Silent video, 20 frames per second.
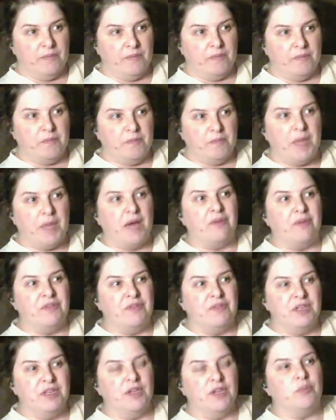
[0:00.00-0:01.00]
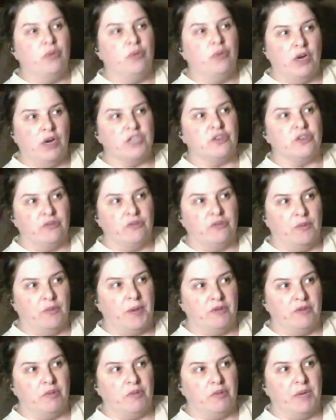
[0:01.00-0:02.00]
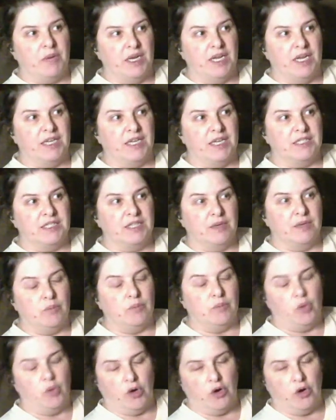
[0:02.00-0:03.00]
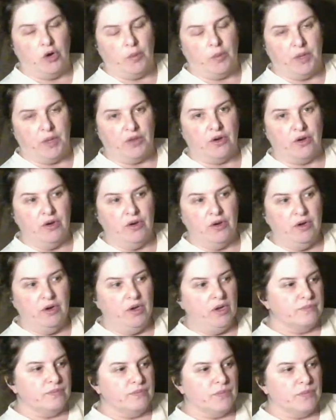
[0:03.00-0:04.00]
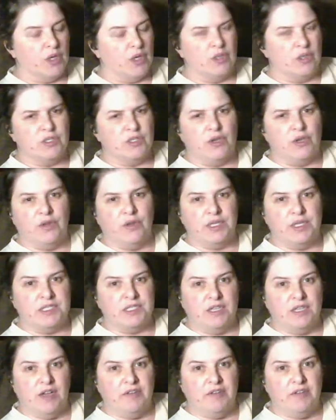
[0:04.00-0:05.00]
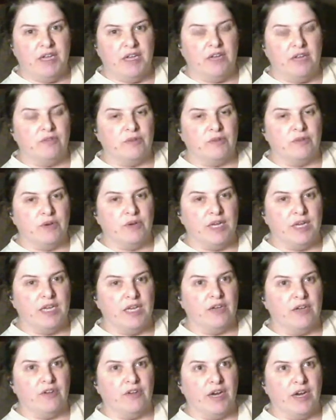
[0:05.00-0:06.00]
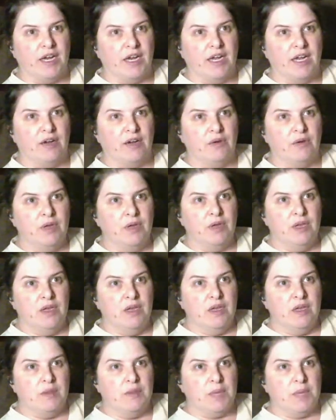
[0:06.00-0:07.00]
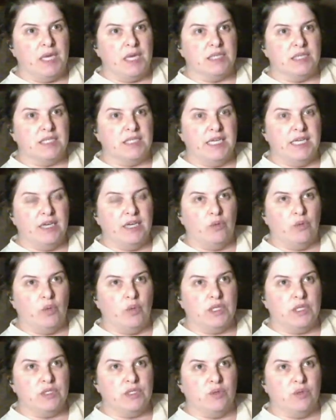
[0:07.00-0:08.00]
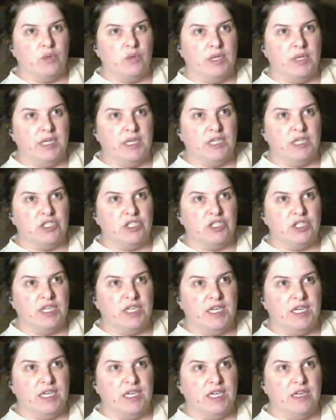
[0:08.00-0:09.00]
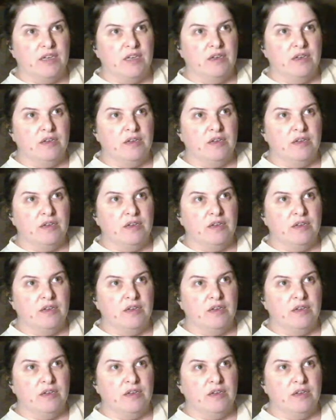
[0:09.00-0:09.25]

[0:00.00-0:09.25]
about feeling pressure from everybody to mourn her mother. Also, this love hate for Negan right now, because Negan was the one that she